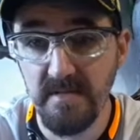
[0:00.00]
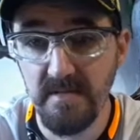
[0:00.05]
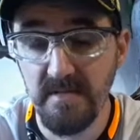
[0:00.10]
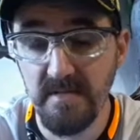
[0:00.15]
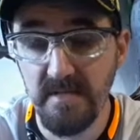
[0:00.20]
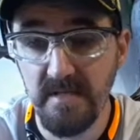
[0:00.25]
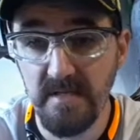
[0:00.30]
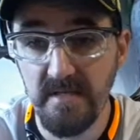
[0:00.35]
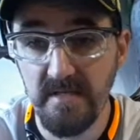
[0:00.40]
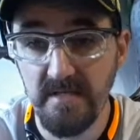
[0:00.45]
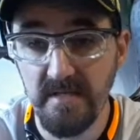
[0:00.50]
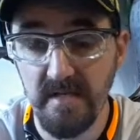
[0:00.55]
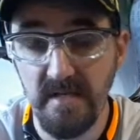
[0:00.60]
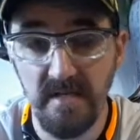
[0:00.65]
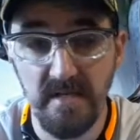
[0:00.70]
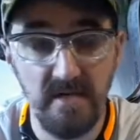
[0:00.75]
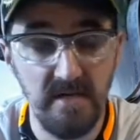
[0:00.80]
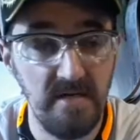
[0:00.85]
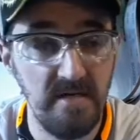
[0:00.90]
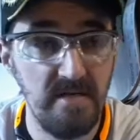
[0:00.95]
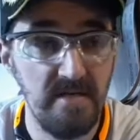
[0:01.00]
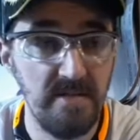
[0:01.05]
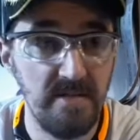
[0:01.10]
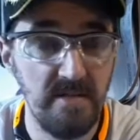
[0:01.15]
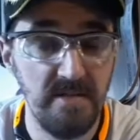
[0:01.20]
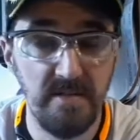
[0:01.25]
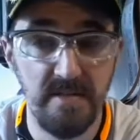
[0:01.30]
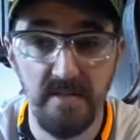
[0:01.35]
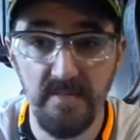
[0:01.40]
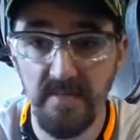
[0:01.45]
you know, he can take care of his
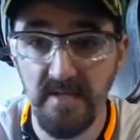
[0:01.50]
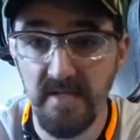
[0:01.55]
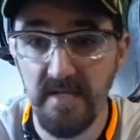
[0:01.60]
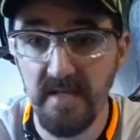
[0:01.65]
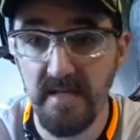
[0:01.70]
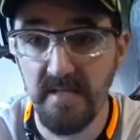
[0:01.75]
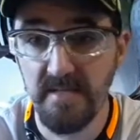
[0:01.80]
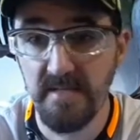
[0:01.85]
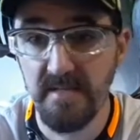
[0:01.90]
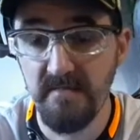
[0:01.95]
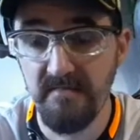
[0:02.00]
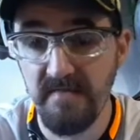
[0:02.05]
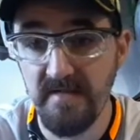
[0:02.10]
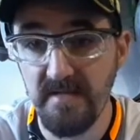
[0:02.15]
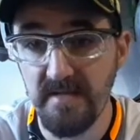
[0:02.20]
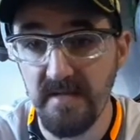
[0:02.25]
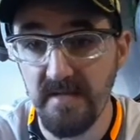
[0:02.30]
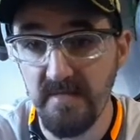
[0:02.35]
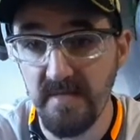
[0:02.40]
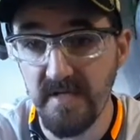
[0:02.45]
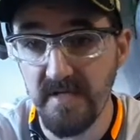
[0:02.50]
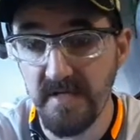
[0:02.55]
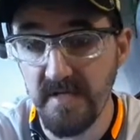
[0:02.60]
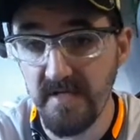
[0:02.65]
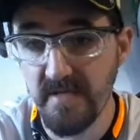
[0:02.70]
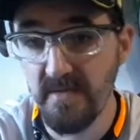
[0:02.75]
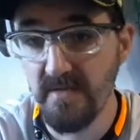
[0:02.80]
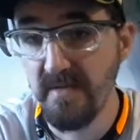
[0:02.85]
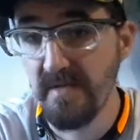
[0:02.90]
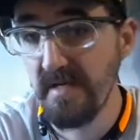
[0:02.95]
own supplies if he's going to be in
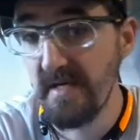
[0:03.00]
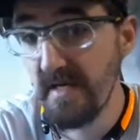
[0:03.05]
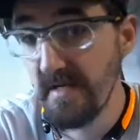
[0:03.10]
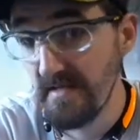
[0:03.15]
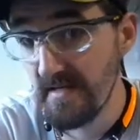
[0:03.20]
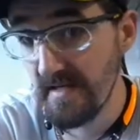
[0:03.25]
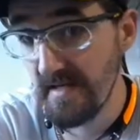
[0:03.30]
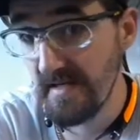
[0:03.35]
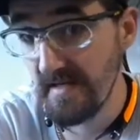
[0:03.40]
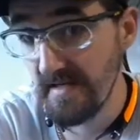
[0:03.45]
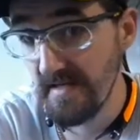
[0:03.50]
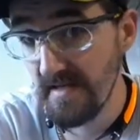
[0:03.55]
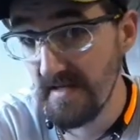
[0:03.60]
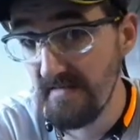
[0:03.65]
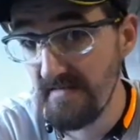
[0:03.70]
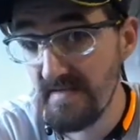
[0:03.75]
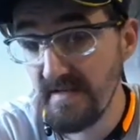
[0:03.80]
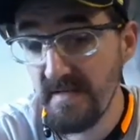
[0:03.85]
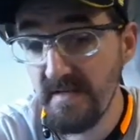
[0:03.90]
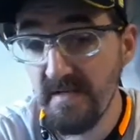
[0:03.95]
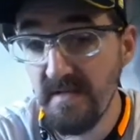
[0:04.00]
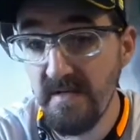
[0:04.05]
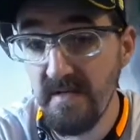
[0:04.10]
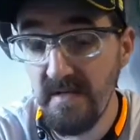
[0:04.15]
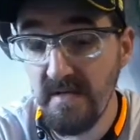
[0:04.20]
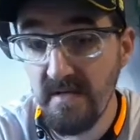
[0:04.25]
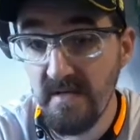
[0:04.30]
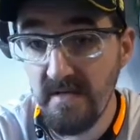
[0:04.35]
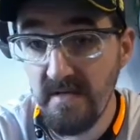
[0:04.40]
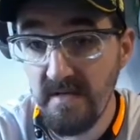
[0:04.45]
here doing a lot of knives.
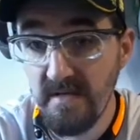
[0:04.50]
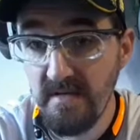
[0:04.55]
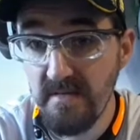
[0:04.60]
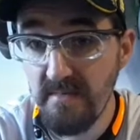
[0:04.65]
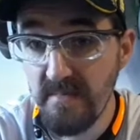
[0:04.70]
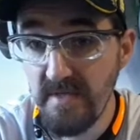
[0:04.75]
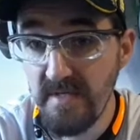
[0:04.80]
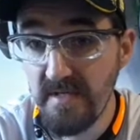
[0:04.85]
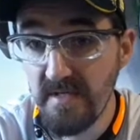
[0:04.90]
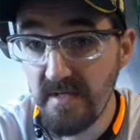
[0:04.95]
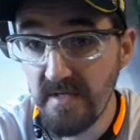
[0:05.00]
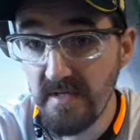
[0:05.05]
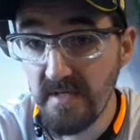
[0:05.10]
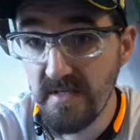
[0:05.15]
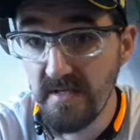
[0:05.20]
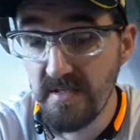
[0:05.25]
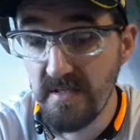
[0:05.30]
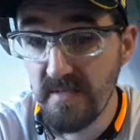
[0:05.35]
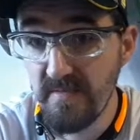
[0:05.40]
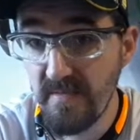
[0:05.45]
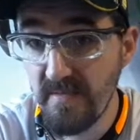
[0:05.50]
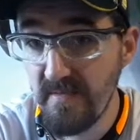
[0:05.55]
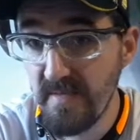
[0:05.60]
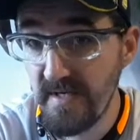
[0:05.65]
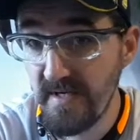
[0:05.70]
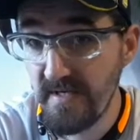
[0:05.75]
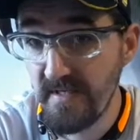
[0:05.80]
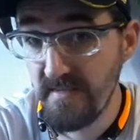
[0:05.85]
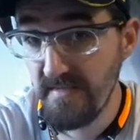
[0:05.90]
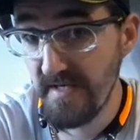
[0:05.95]
Because
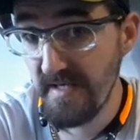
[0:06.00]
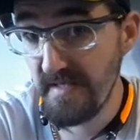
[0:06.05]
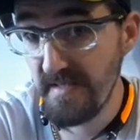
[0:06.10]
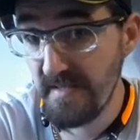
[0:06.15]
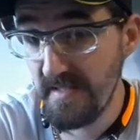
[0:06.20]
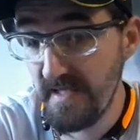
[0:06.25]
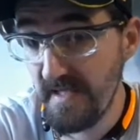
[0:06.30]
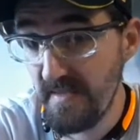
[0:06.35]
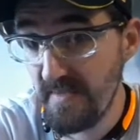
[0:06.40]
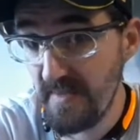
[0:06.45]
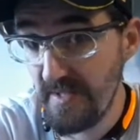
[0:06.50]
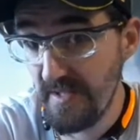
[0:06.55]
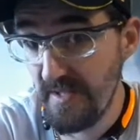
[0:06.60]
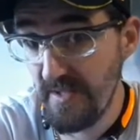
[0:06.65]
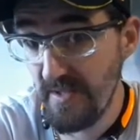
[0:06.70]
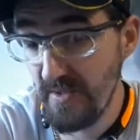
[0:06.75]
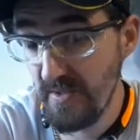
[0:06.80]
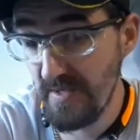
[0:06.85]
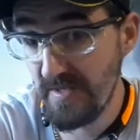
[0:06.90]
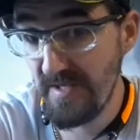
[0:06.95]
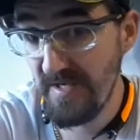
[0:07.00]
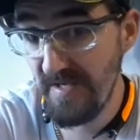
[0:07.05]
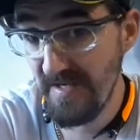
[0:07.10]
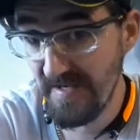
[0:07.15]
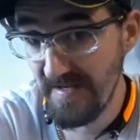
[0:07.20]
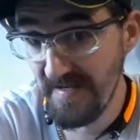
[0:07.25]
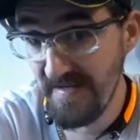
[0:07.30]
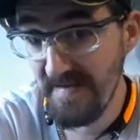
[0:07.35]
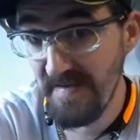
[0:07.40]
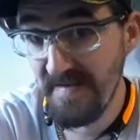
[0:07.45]
everybody that makes knives knows
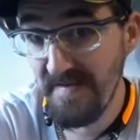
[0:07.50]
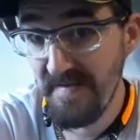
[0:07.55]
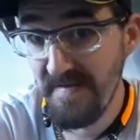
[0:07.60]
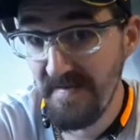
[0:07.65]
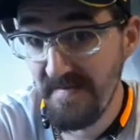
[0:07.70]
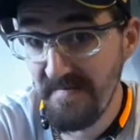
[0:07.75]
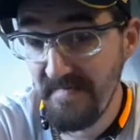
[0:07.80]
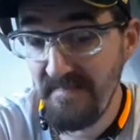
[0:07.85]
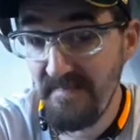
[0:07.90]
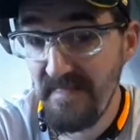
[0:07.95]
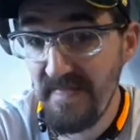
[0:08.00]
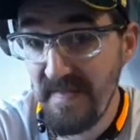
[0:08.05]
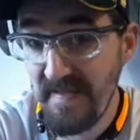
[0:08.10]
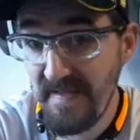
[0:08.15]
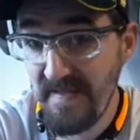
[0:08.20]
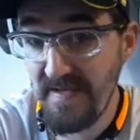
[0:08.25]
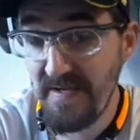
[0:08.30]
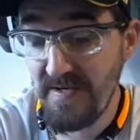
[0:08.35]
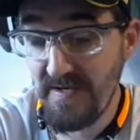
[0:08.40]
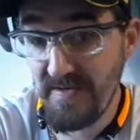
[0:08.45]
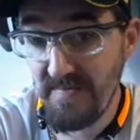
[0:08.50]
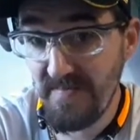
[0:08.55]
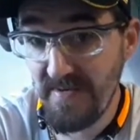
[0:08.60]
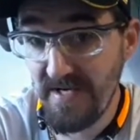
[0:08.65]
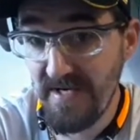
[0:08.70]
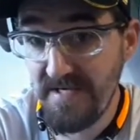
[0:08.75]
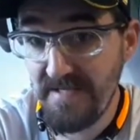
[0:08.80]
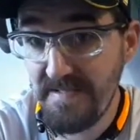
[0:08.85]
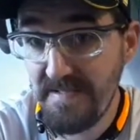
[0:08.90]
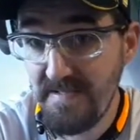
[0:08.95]
your
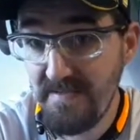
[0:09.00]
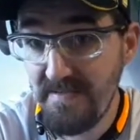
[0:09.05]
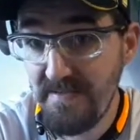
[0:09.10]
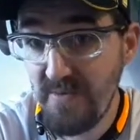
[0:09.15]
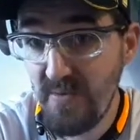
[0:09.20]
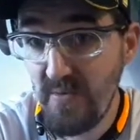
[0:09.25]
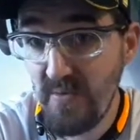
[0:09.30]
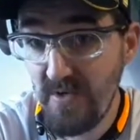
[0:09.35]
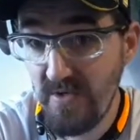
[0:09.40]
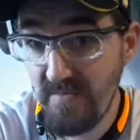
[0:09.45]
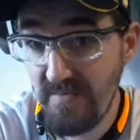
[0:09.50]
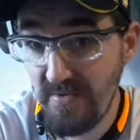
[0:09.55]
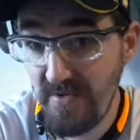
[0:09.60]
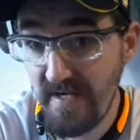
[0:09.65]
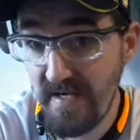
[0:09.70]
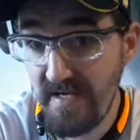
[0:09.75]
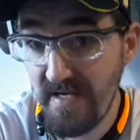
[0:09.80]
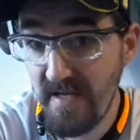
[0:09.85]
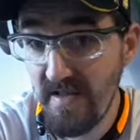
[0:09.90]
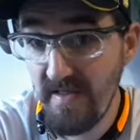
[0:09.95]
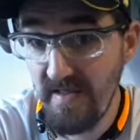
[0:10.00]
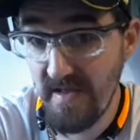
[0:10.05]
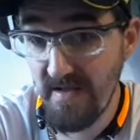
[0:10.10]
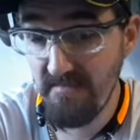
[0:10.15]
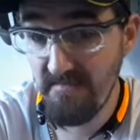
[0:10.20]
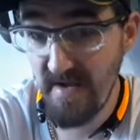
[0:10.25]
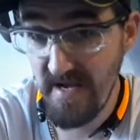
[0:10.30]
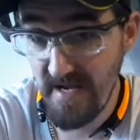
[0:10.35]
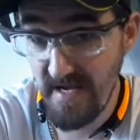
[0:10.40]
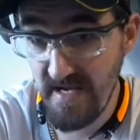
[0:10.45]
abrasives will break the
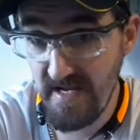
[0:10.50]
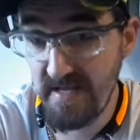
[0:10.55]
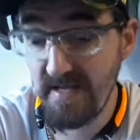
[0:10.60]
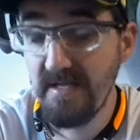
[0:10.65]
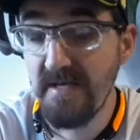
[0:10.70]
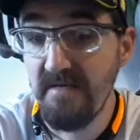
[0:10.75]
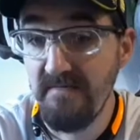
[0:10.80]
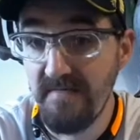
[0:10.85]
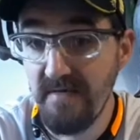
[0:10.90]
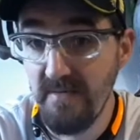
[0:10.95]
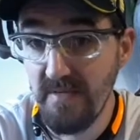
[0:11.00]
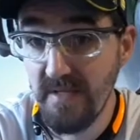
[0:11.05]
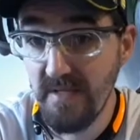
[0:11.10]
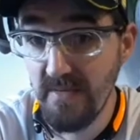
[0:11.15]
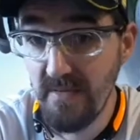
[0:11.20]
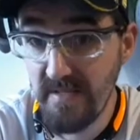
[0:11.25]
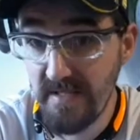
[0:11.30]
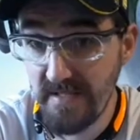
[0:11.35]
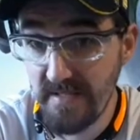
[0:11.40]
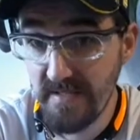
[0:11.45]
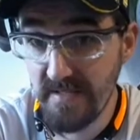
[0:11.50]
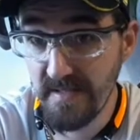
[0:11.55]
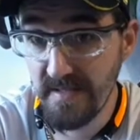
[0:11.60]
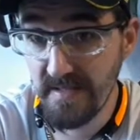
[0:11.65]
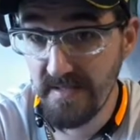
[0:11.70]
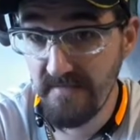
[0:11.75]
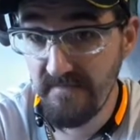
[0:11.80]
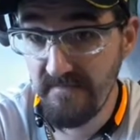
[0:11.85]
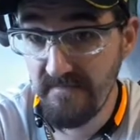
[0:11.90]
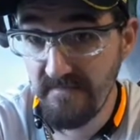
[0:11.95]
bank if you don't watch
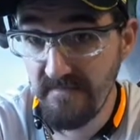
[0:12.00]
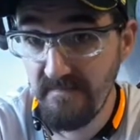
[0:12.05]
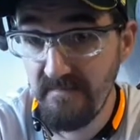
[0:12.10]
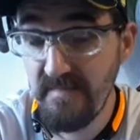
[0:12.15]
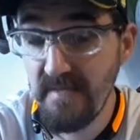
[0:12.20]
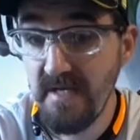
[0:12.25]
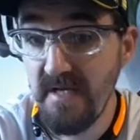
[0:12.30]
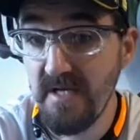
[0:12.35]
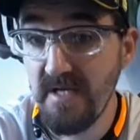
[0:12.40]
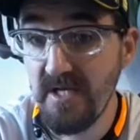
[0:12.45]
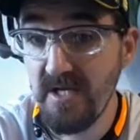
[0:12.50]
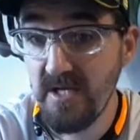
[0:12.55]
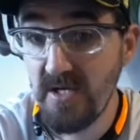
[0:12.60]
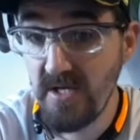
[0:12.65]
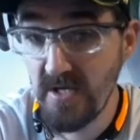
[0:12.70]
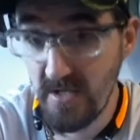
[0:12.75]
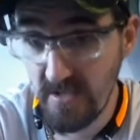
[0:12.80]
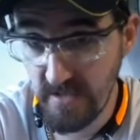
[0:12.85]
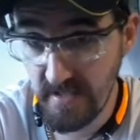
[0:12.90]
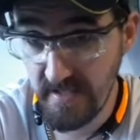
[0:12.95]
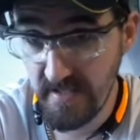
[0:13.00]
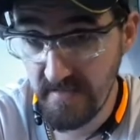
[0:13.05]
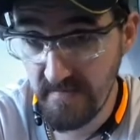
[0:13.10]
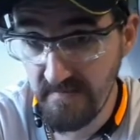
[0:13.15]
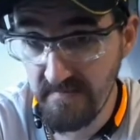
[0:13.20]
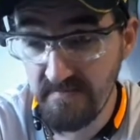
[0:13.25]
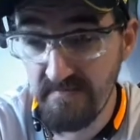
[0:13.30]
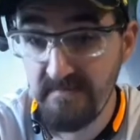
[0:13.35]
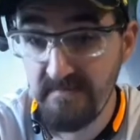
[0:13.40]
yourself in a hurry.